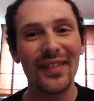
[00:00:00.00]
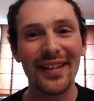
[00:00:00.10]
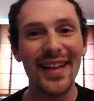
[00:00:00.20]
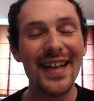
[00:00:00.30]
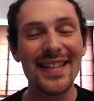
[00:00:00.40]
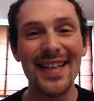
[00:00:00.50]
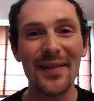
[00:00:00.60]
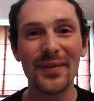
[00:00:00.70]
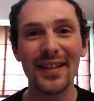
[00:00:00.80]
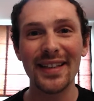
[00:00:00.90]
That's
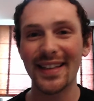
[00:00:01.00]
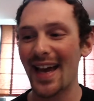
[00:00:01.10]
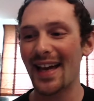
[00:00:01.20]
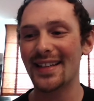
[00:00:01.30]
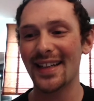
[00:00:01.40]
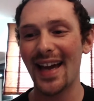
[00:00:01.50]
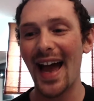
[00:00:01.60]
something that